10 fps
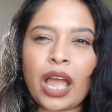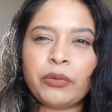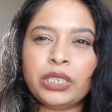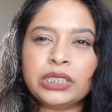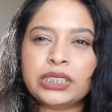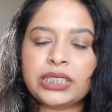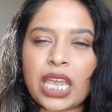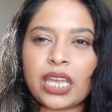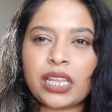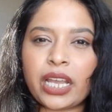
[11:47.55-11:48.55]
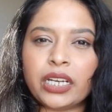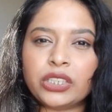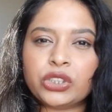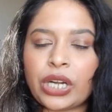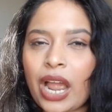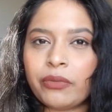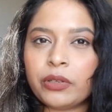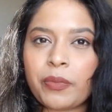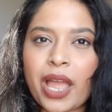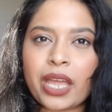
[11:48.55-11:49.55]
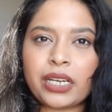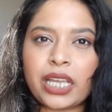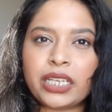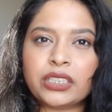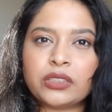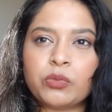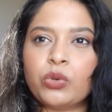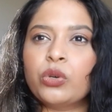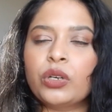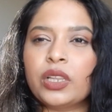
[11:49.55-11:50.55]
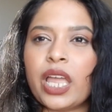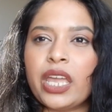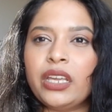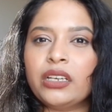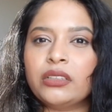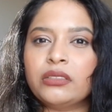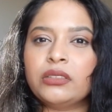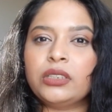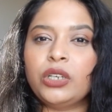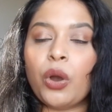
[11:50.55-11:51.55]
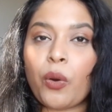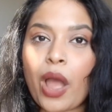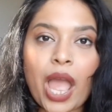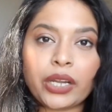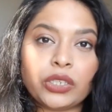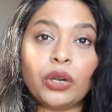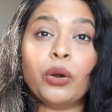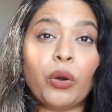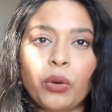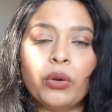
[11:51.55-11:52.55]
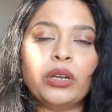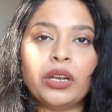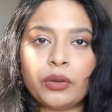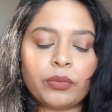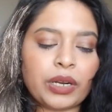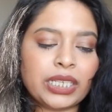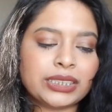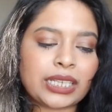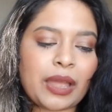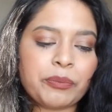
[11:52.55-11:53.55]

I wouldn't say like a travel ban, like it's more like go at your own risk.